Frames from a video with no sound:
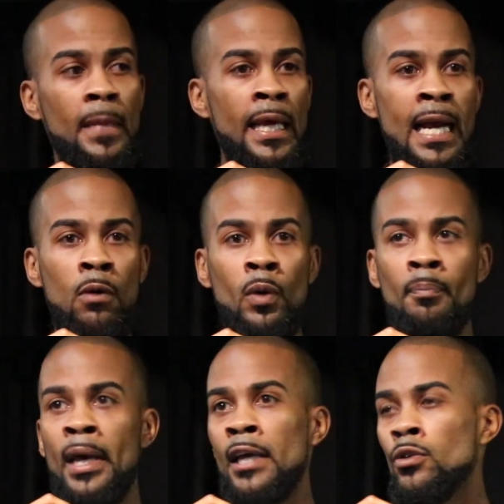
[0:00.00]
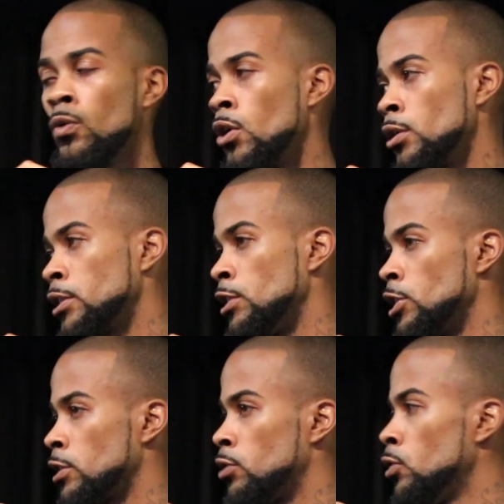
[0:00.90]
And I would beg you all to
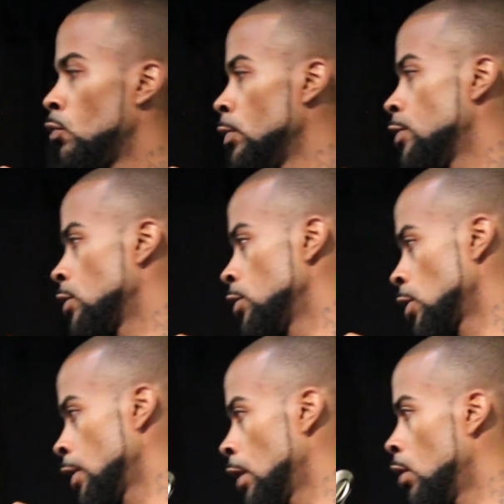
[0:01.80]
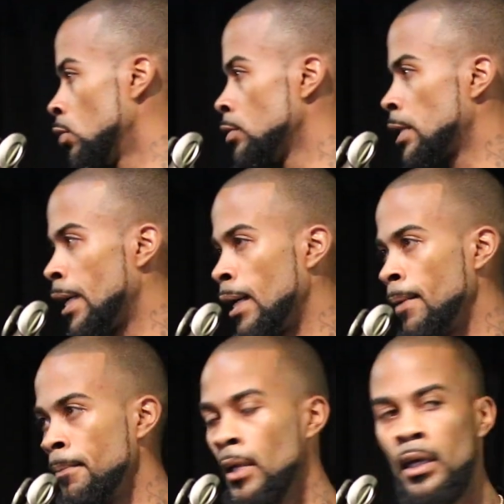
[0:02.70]
just do your research on your own
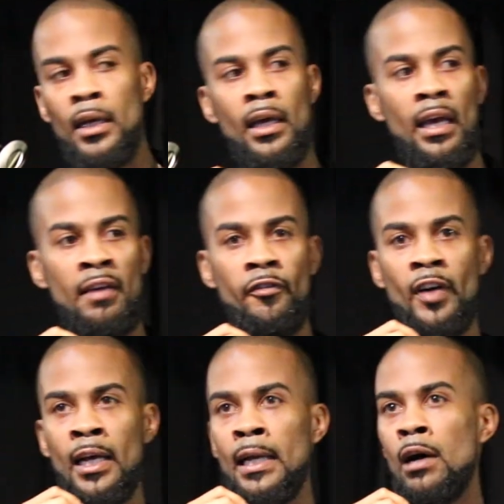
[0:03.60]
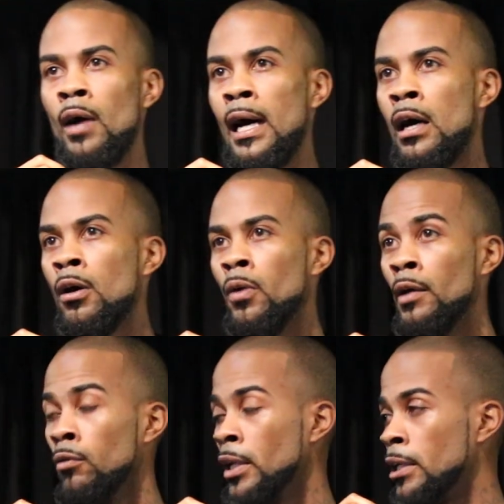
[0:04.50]
time and find out how
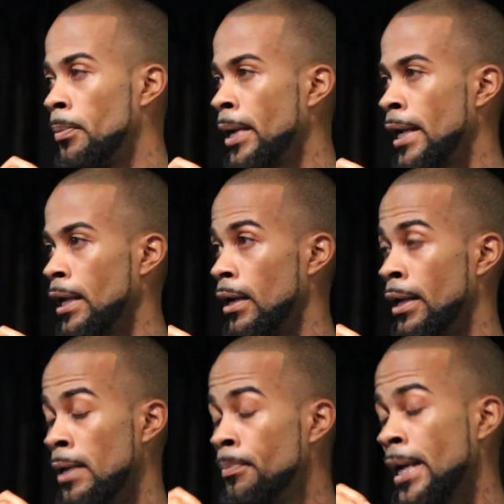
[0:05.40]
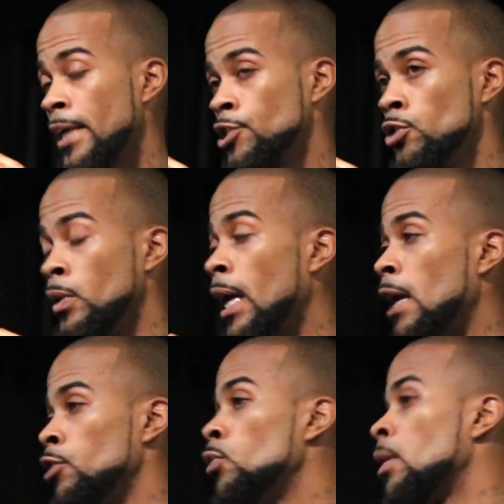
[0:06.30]
it really impacts you and
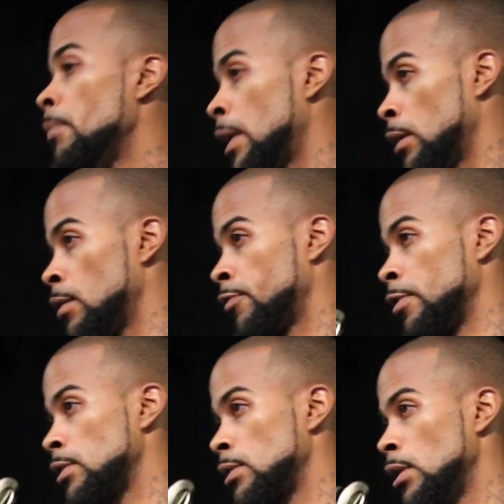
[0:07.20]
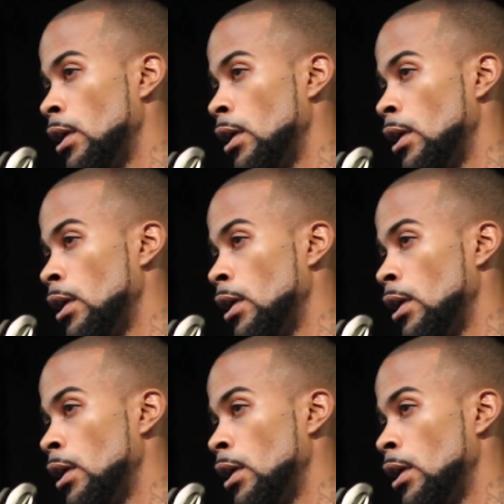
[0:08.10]
how you can make a difference.